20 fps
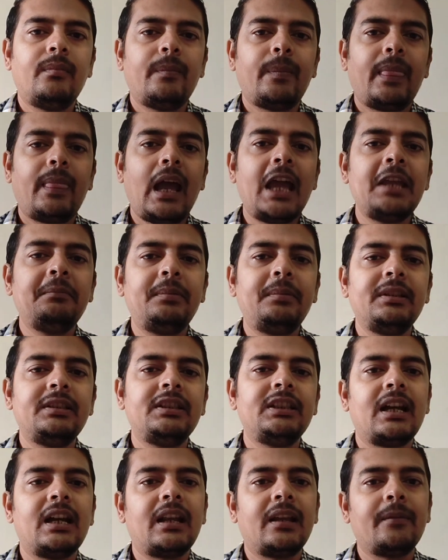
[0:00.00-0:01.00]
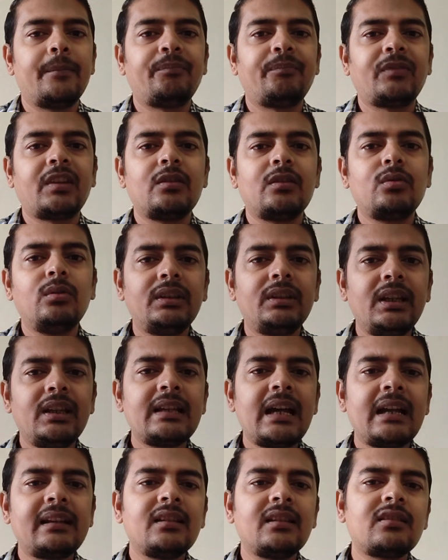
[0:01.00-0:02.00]
IPGRI. So these
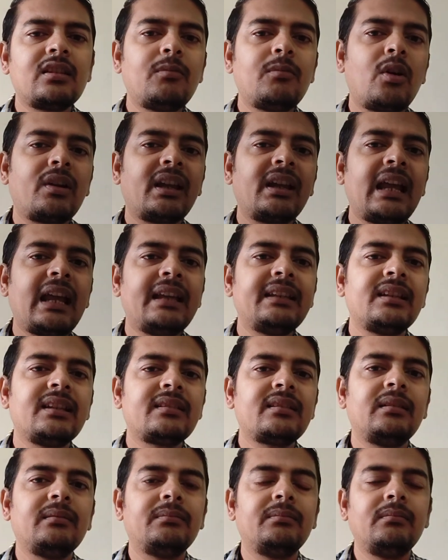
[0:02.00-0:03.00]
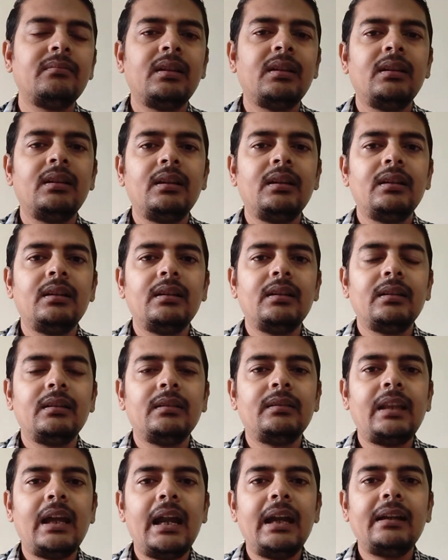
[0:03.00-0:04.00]
are the some organization
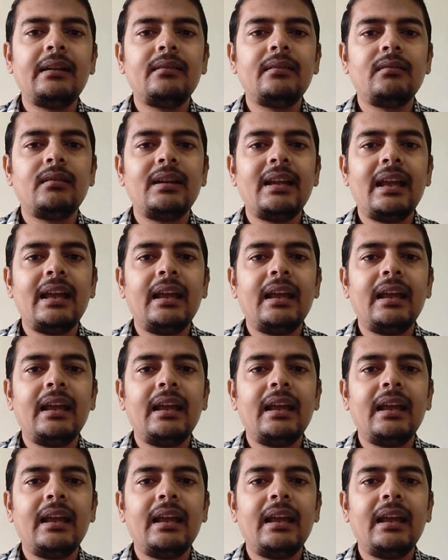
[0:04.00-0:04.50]
that